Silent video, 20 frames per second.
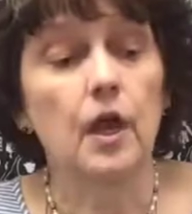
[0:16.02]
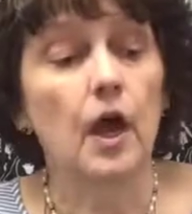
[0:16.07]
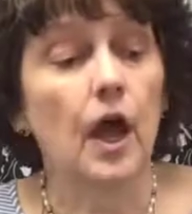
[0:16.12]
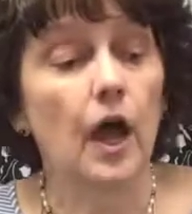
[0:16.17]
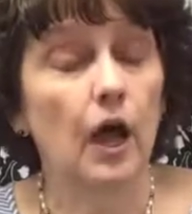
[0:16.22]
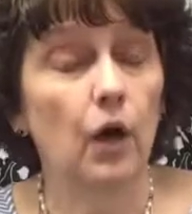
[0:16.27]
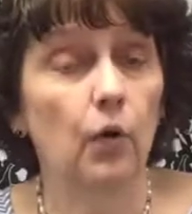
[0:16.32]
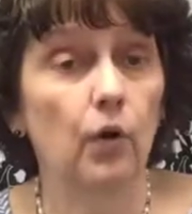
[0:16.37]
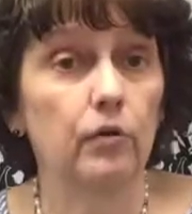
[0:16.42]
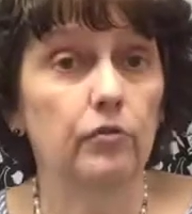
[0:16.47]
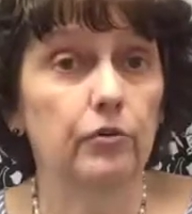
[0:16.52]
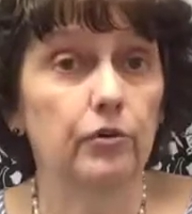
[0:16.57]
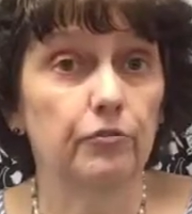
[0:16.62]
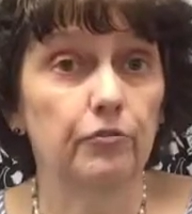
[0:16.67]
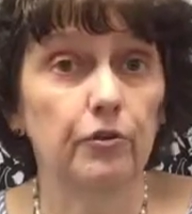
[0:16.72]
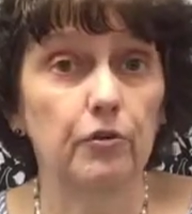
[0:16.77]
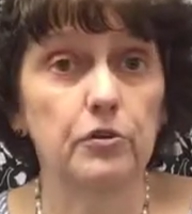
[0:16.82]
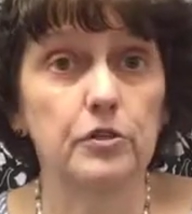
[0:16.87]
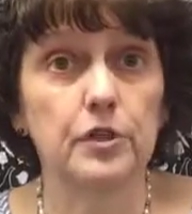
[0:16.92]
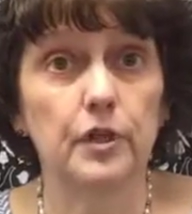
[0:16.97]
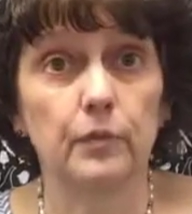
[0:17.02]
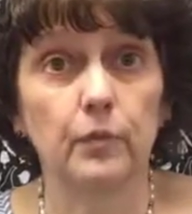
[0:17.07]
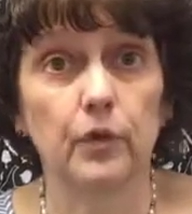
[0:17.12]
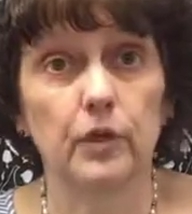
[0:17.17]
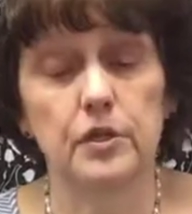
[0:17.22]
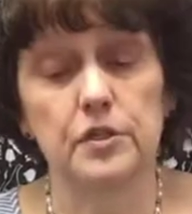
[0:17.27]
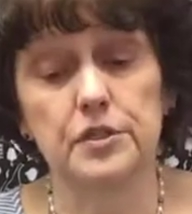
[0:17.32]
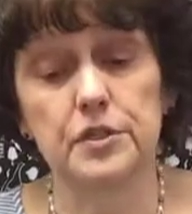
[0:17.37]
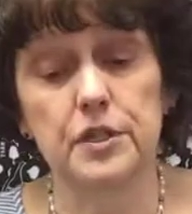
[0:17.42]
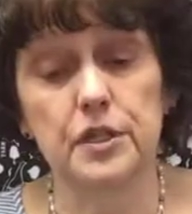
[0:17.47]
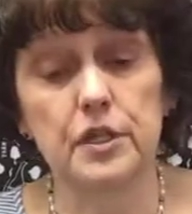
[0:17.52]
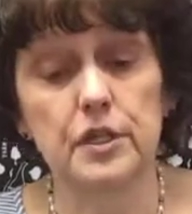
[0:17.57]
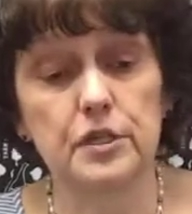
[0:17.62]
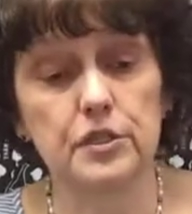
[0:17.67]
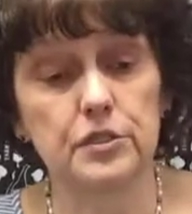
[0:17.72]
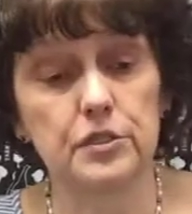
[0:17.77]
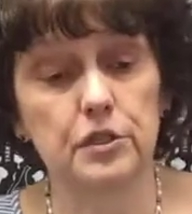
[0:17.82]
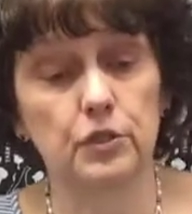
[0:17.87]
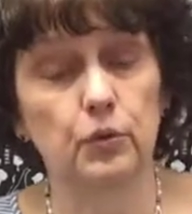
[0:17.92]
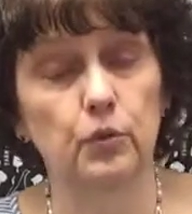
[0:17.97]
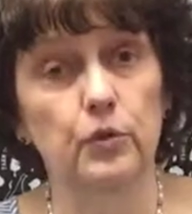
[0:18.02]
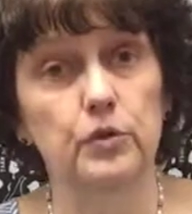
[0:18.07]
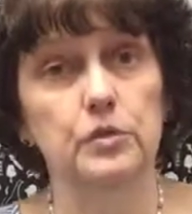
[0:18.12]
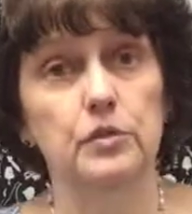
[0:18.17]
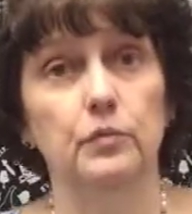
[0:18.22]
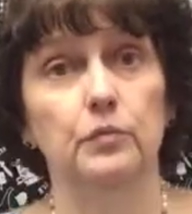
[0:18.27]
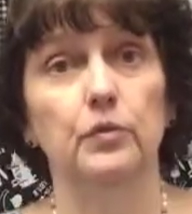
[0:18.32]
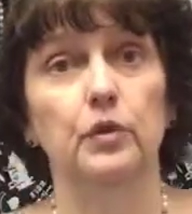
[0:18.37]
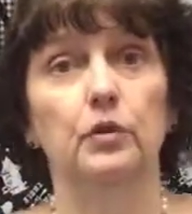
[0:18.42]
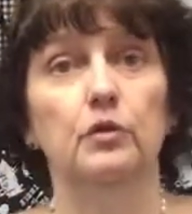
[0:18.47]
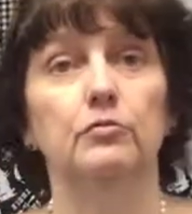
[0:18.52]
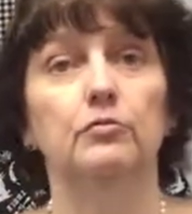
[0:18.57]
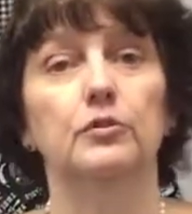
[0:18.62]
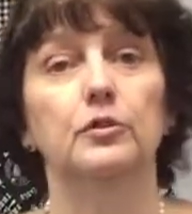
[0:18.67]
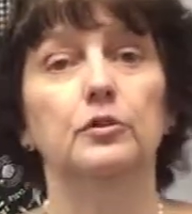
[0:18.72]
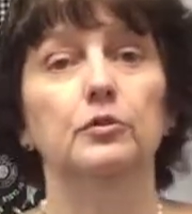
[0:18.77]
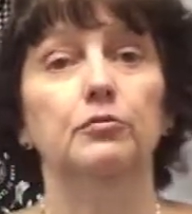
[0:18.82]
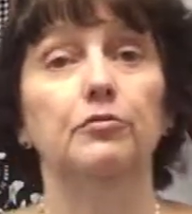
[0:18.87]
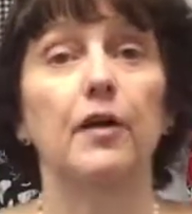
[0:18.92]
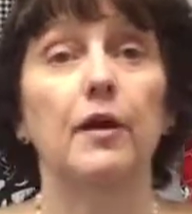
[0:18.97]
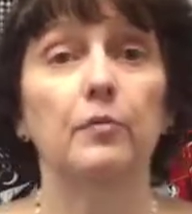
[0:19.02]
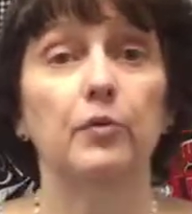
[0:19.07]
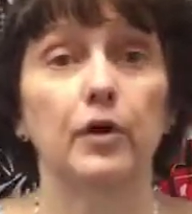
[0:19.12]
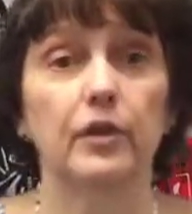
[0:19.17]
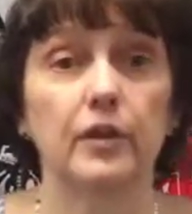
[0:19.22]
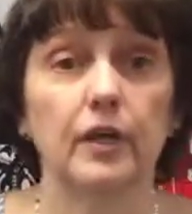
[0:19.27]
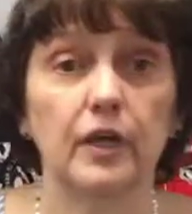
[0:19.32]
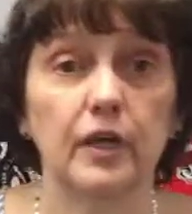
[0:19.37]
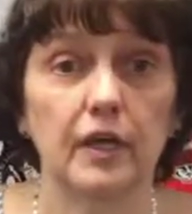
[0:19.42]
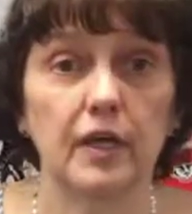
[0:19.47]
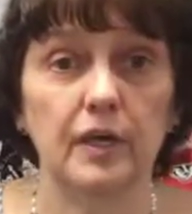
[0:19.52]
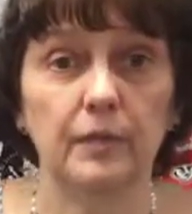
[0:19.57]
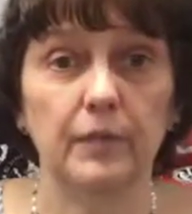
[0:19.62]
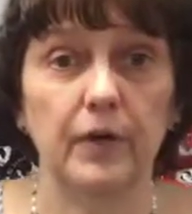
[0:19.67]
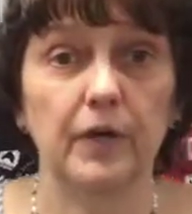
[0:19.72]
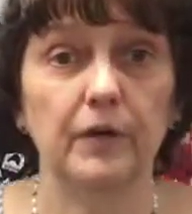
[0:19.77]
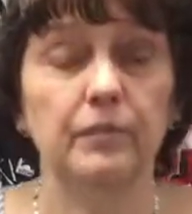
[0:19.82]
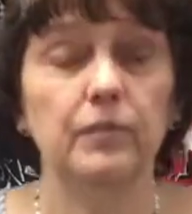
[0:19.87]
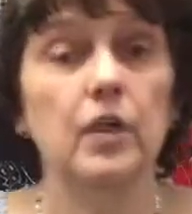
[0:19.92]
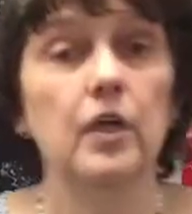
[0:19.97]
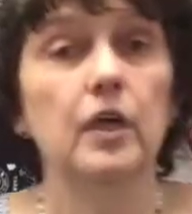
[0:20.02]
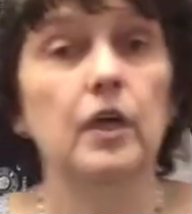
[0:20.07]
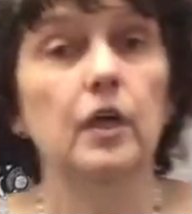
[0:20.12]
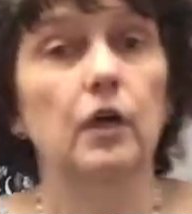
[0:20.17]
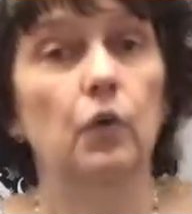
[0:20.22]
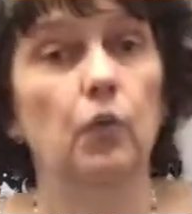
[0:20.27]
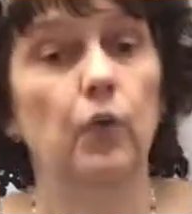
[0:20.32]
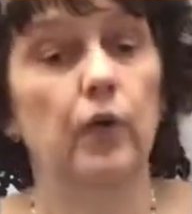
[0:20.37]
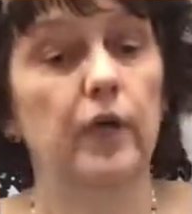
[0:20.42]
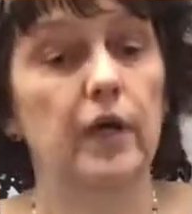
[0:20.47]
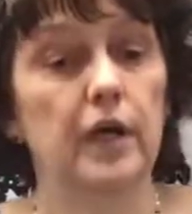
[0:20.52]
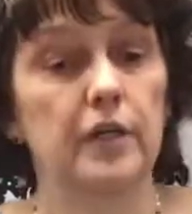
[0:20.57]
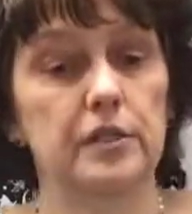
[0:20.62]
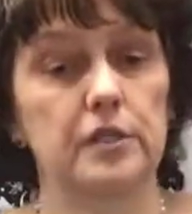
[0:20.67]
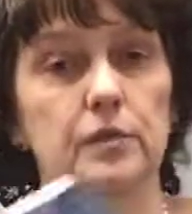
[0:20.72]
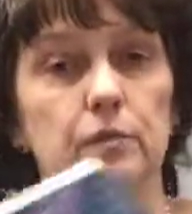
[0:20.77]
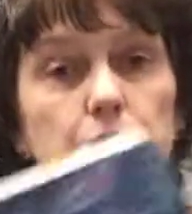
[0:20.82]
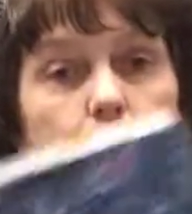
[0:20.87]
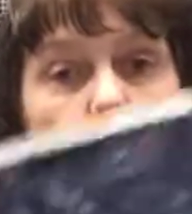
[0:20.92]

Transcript: However, first I'm going to tease you with some beautiful new fabric that came in. We got some